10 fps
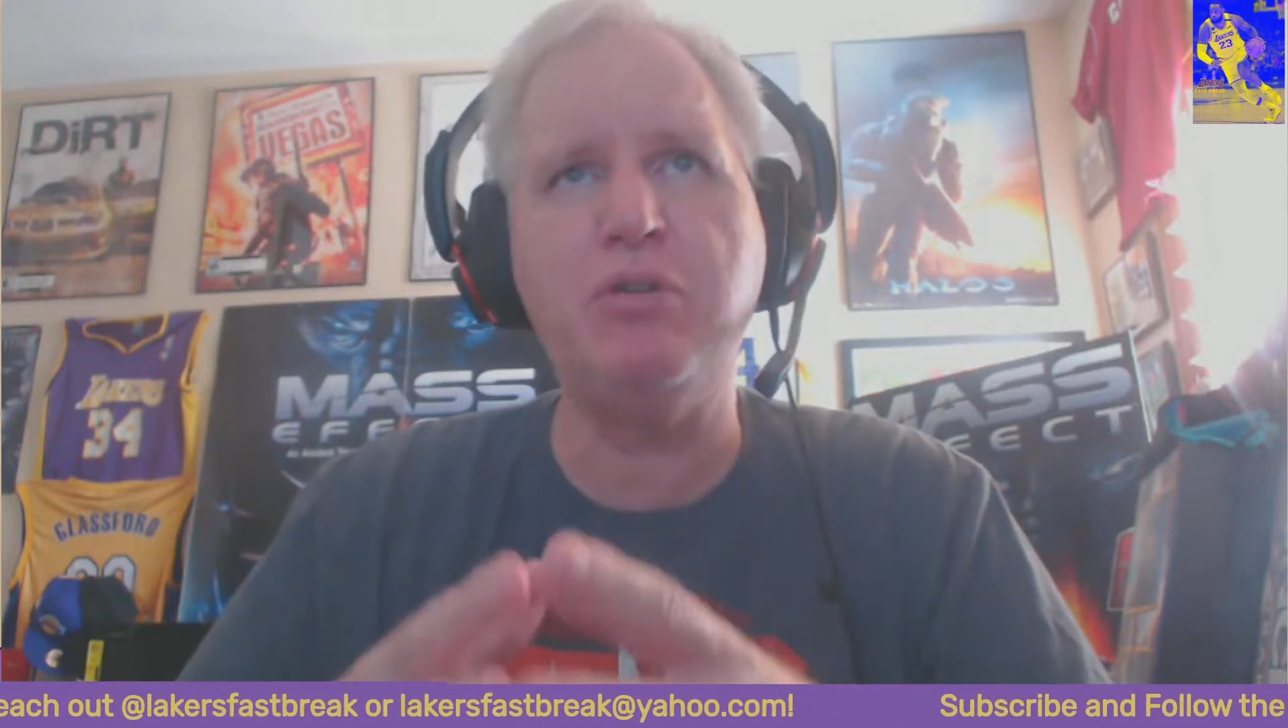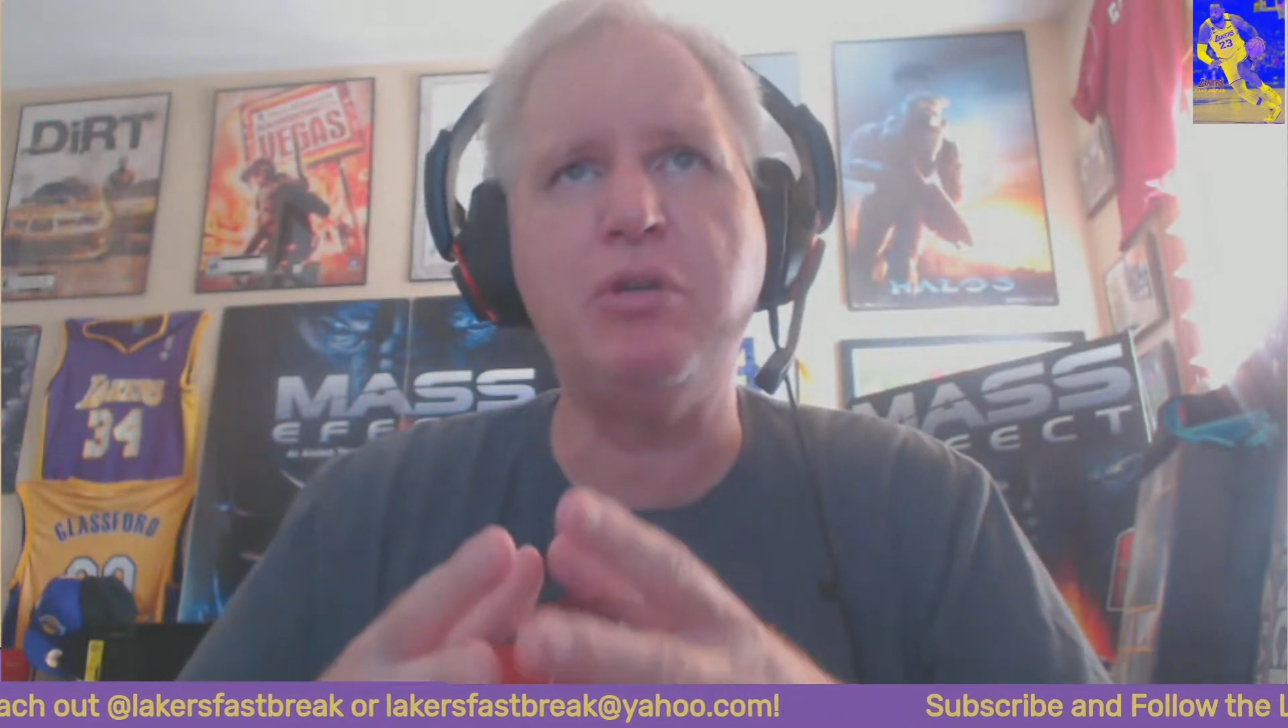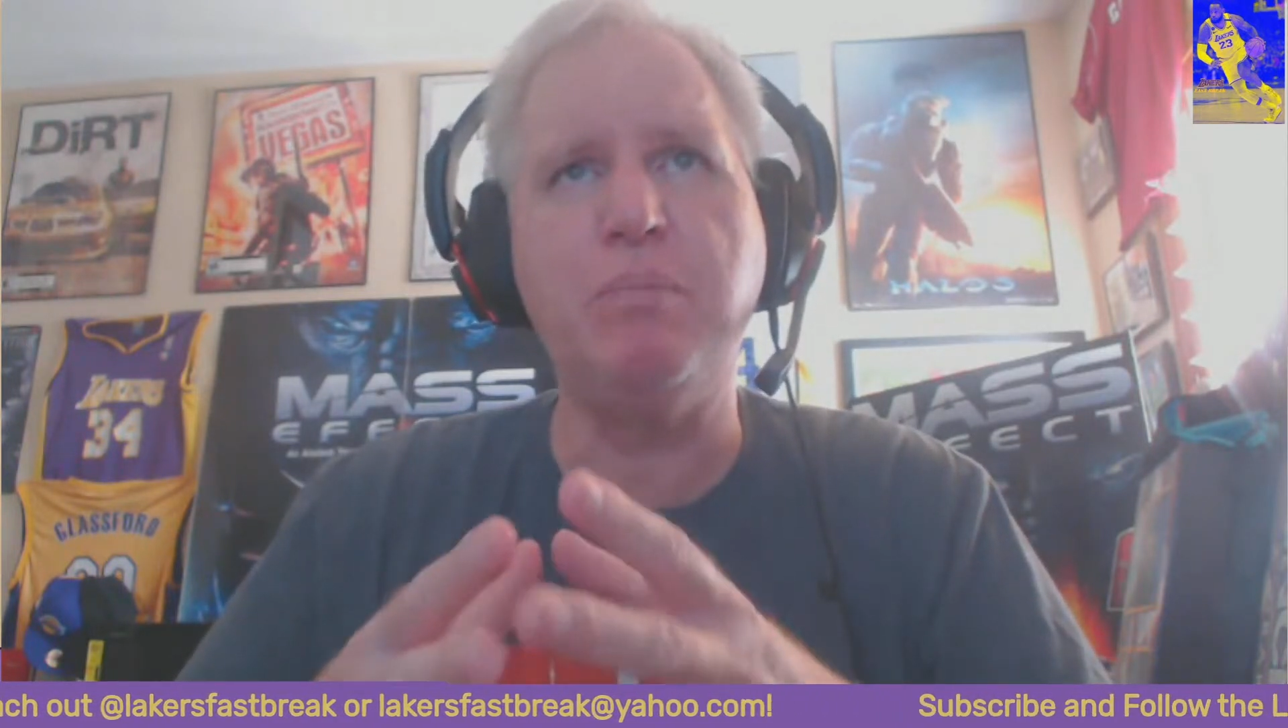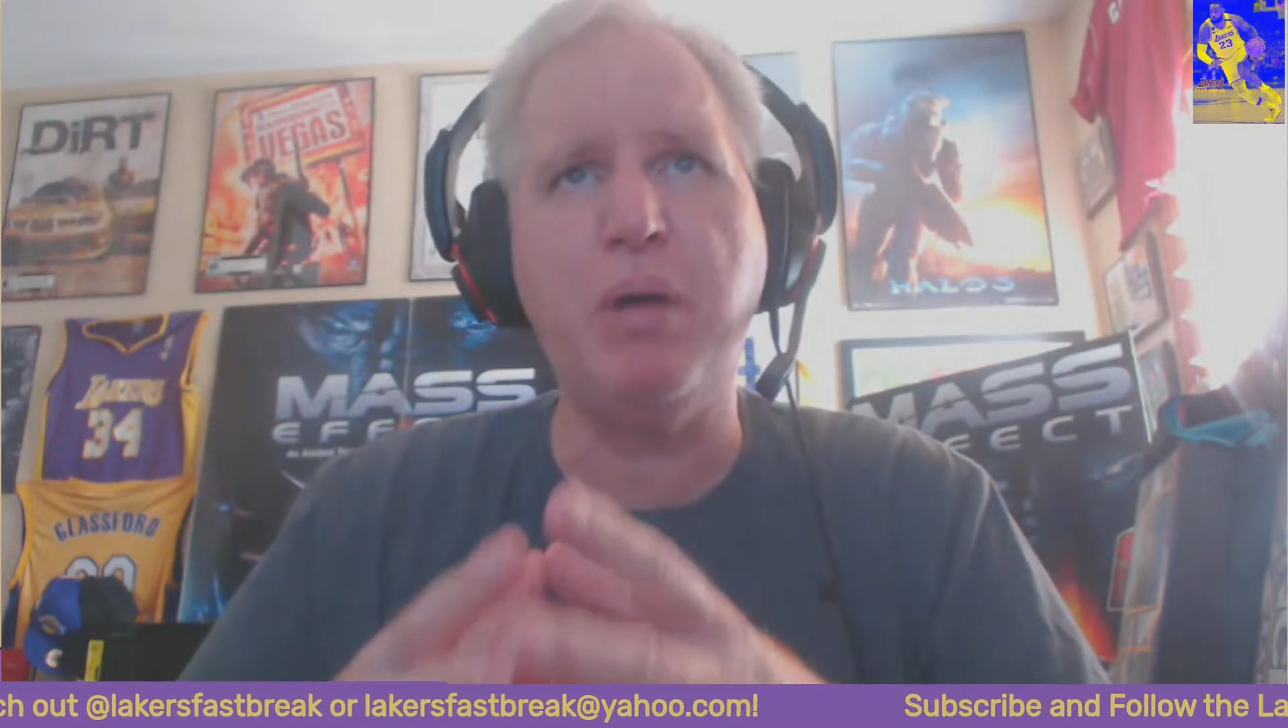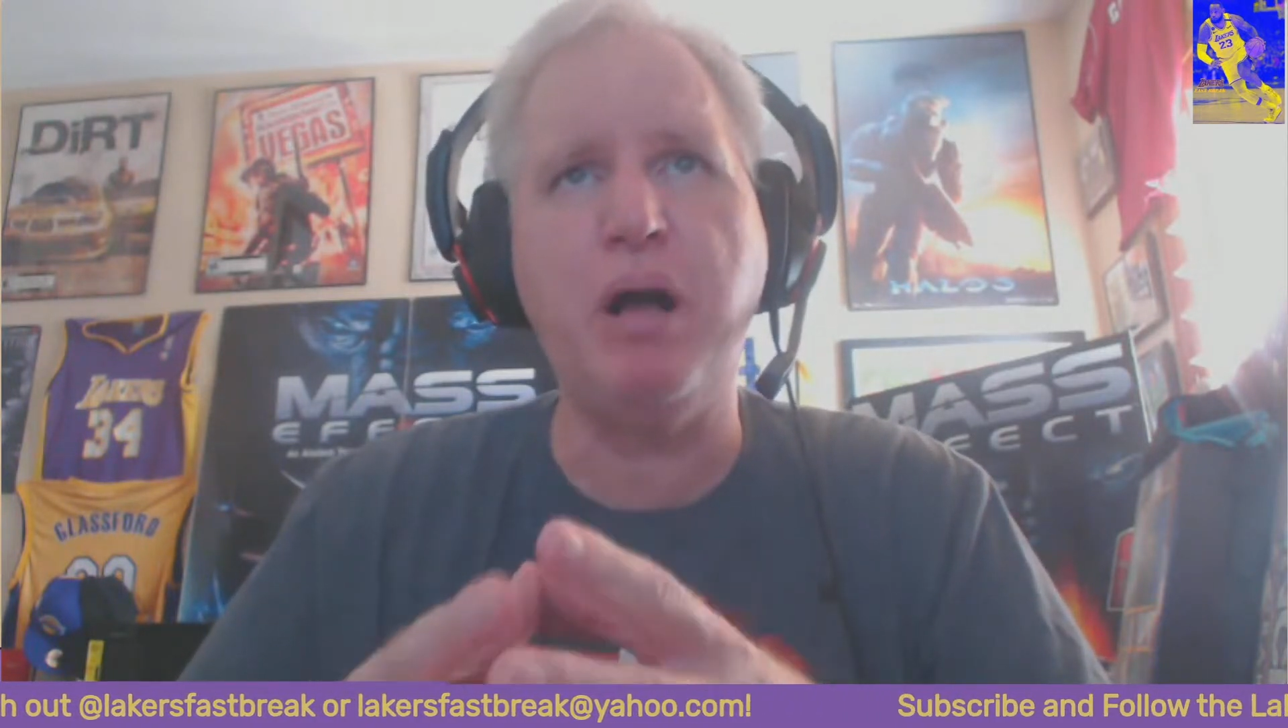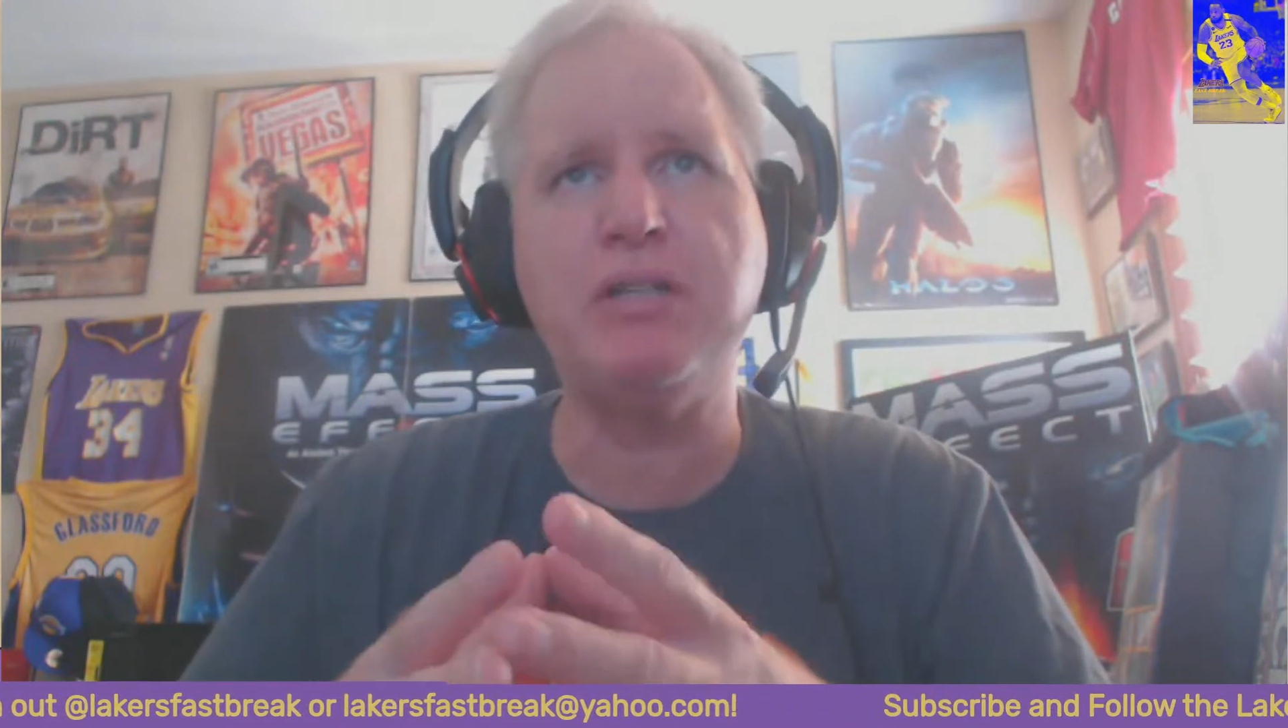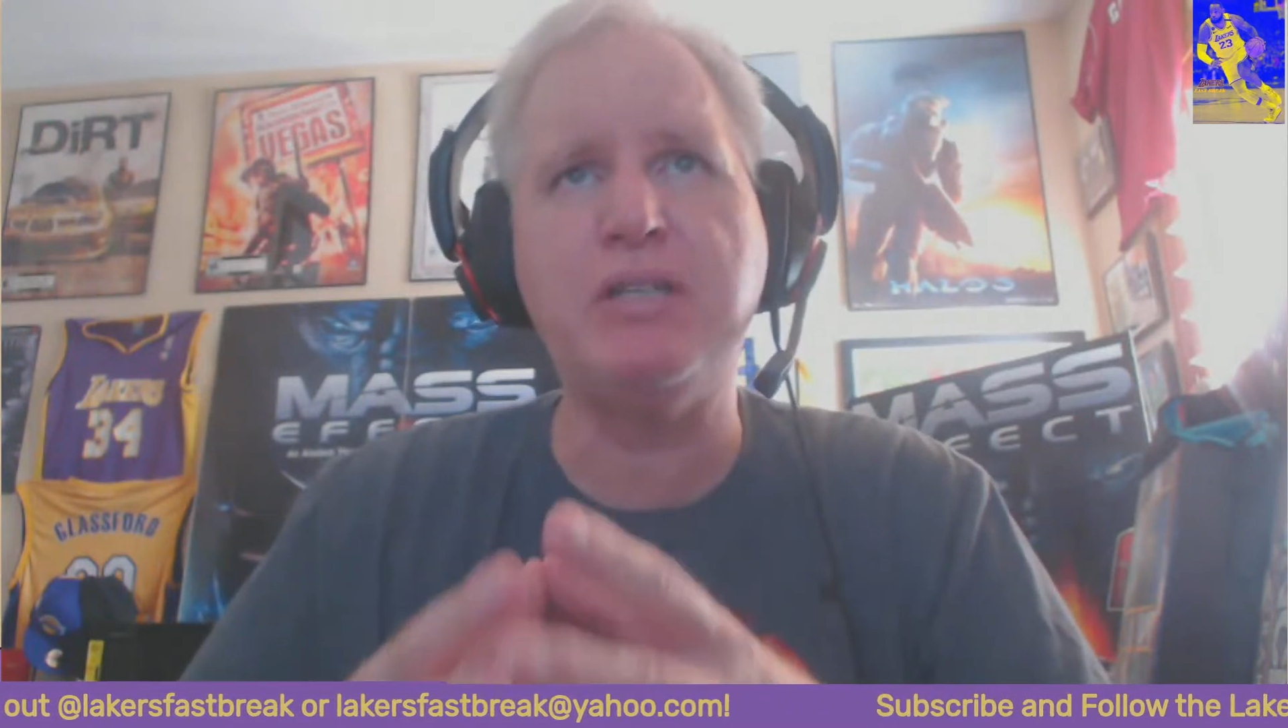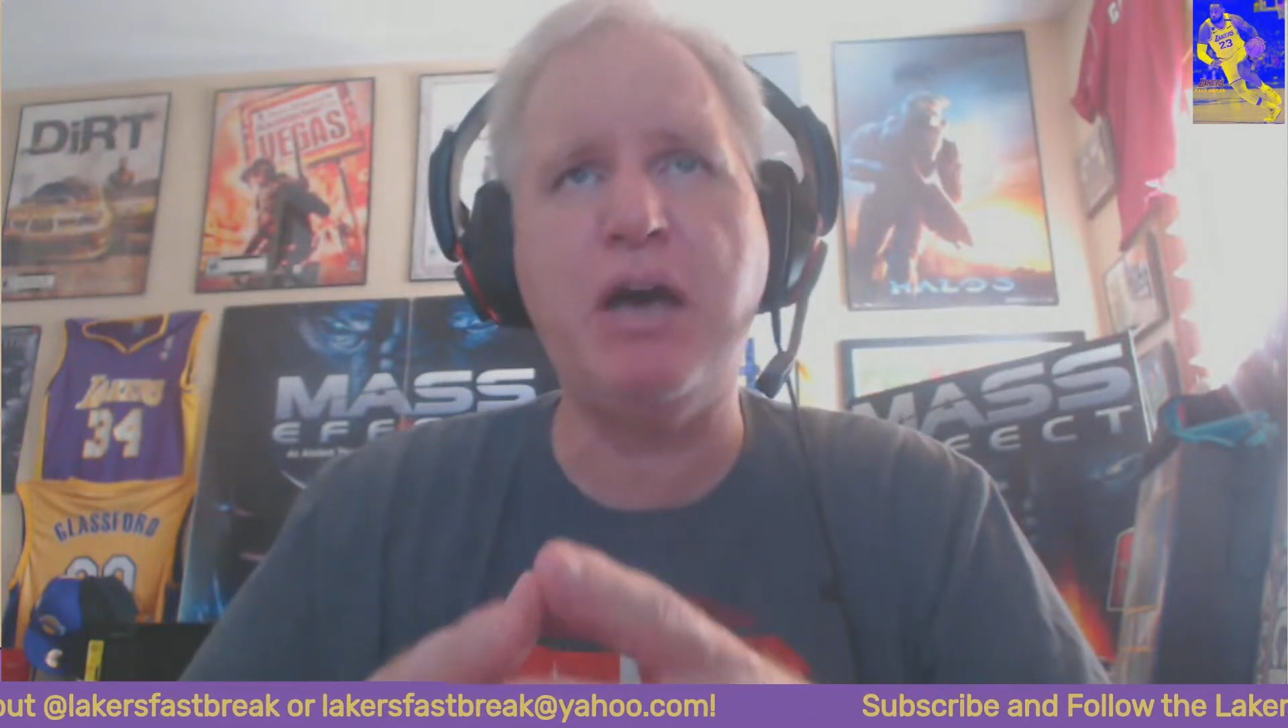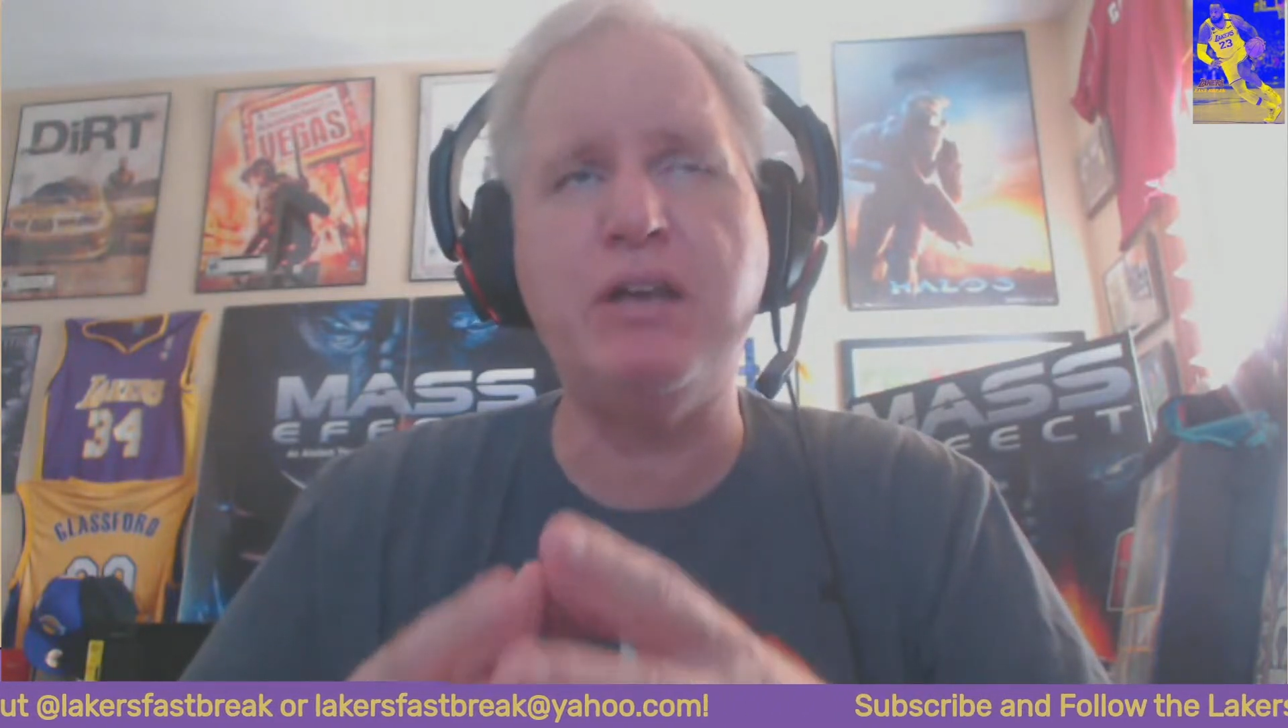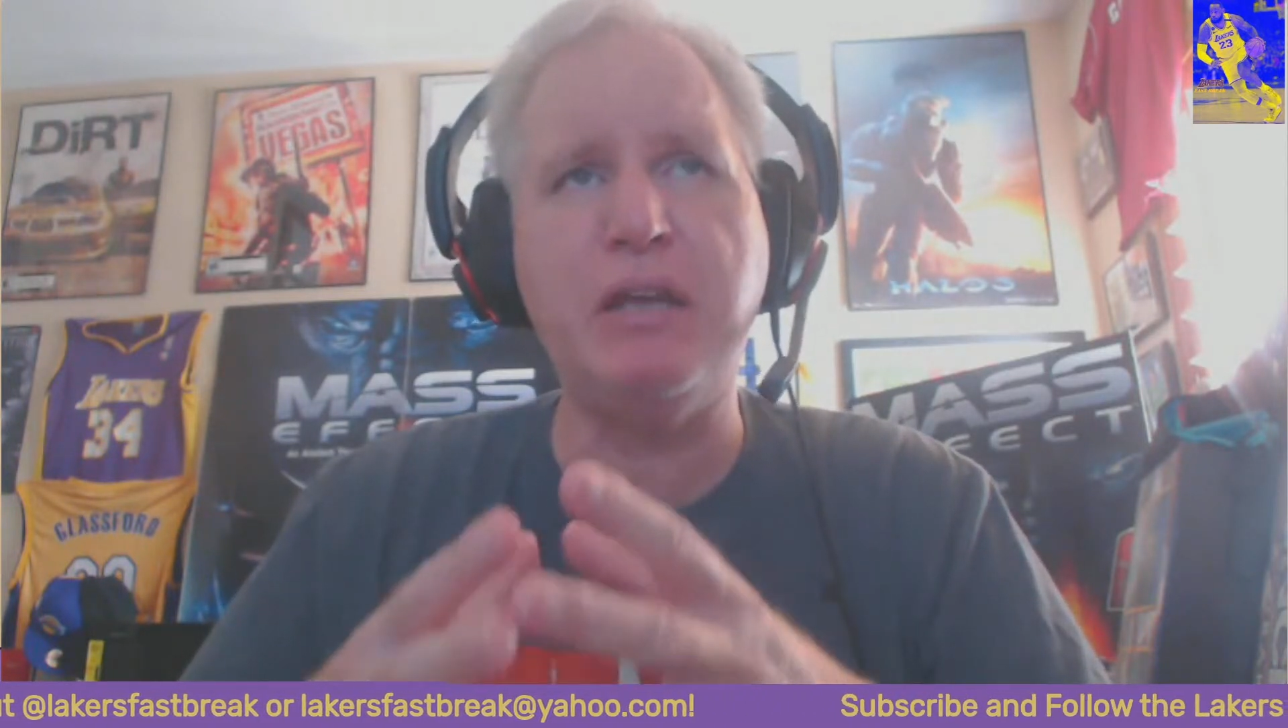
to box out